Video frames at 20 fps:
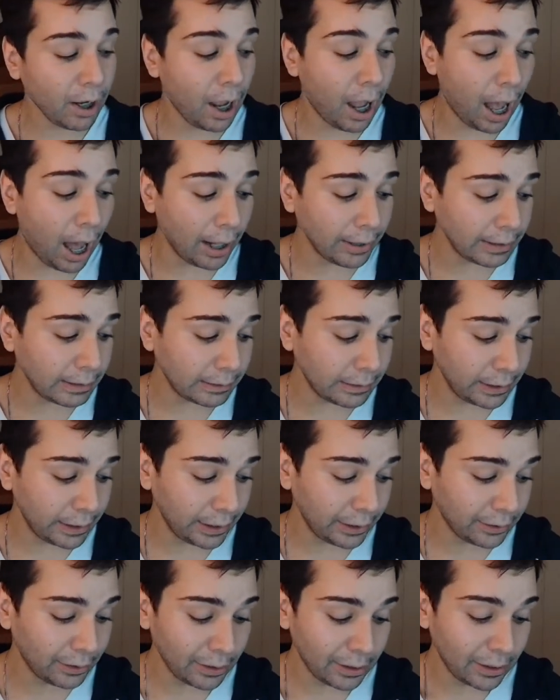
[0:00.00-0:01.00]

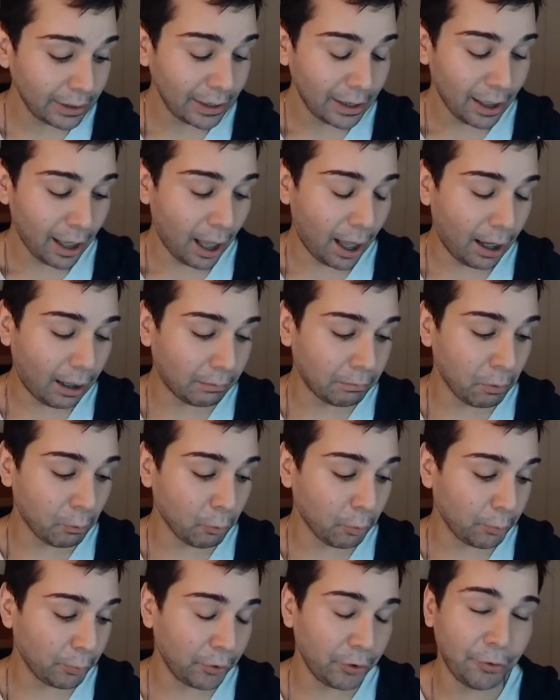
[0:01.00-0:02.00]
honestly,
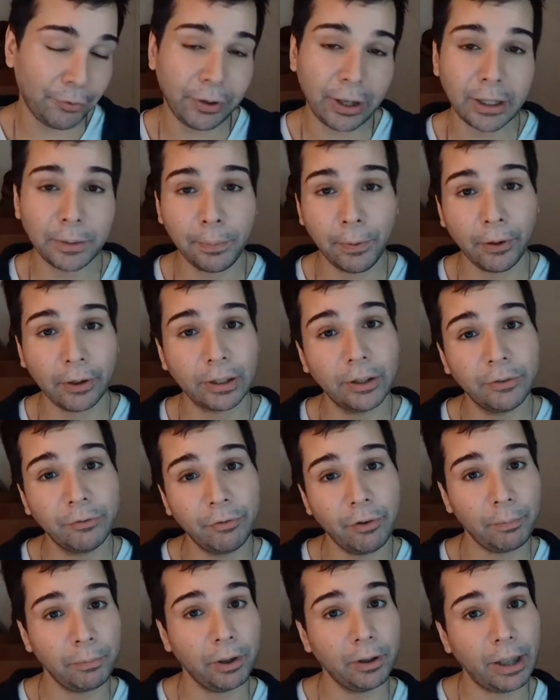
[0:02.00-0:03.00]
remove this person
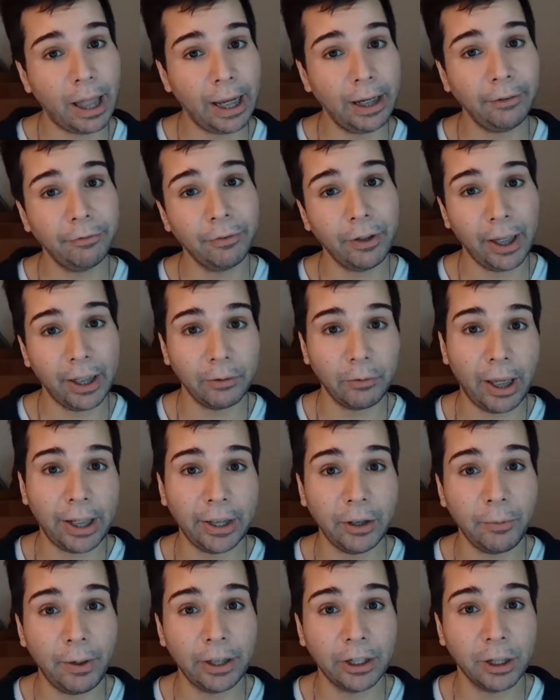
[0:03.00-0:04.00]
from your life in any
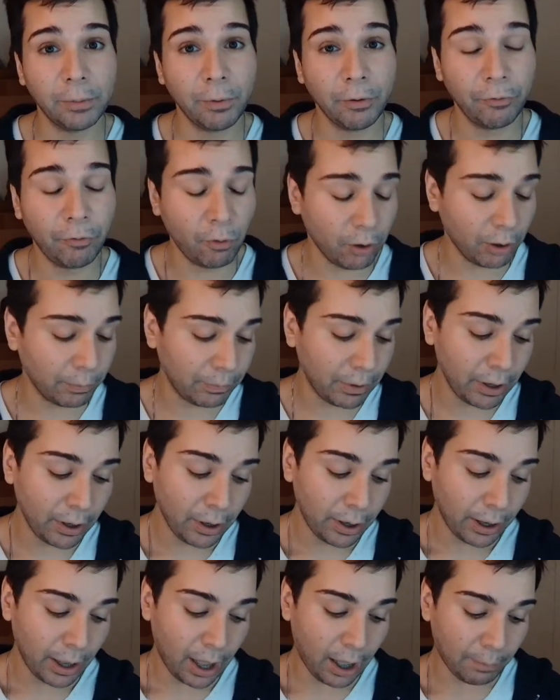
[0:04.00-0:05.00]
way, shape, or form.
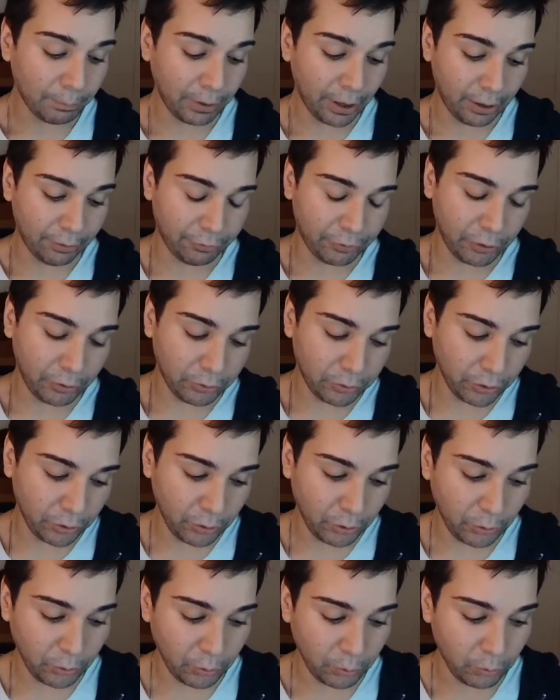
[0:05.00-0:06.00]
If you
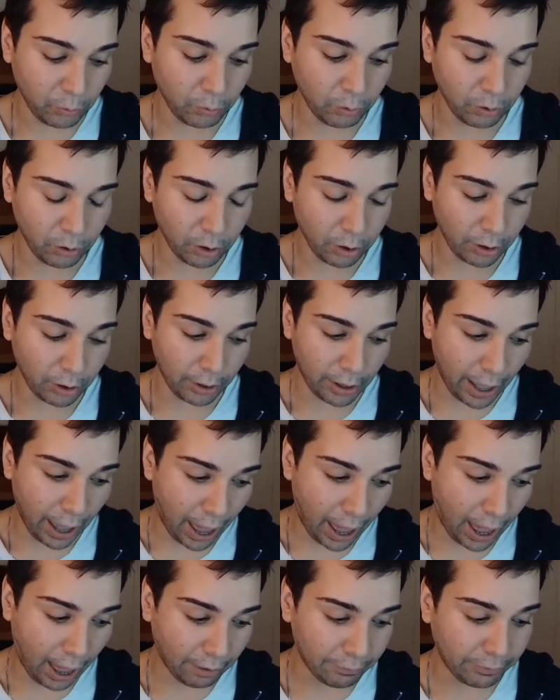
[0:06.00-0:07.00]
do
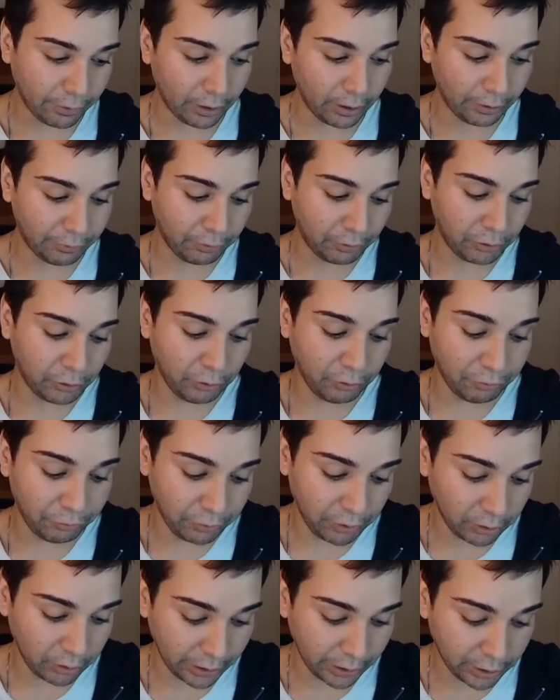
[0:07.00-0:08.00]

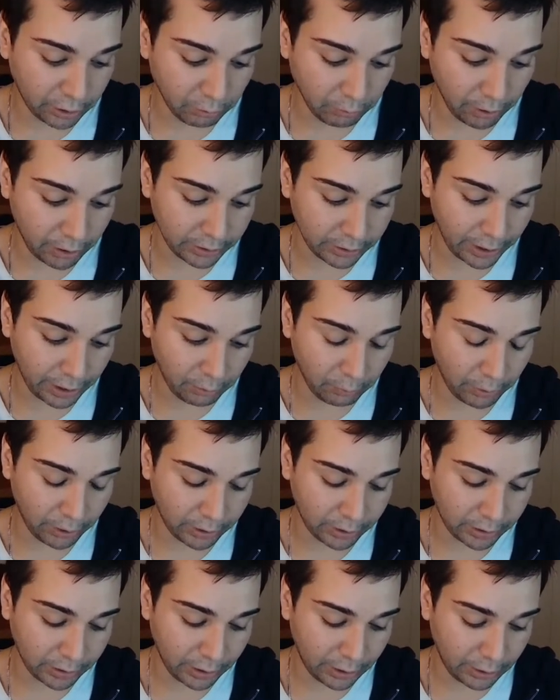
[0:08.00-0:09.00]
feel like you resonate
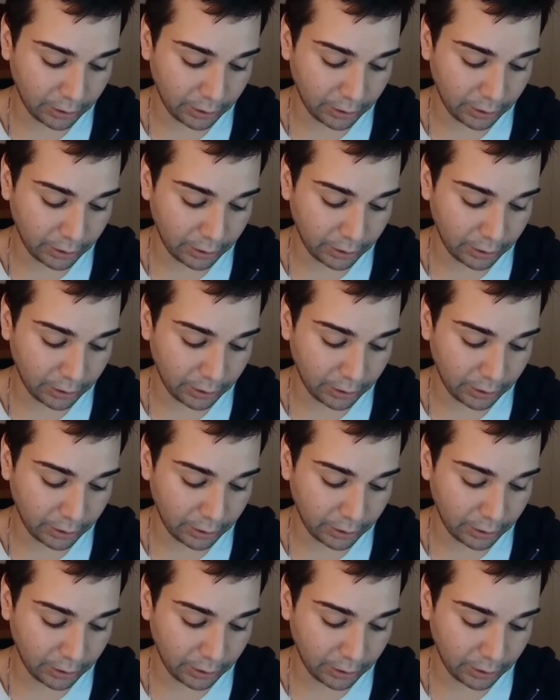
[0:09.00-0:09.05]
with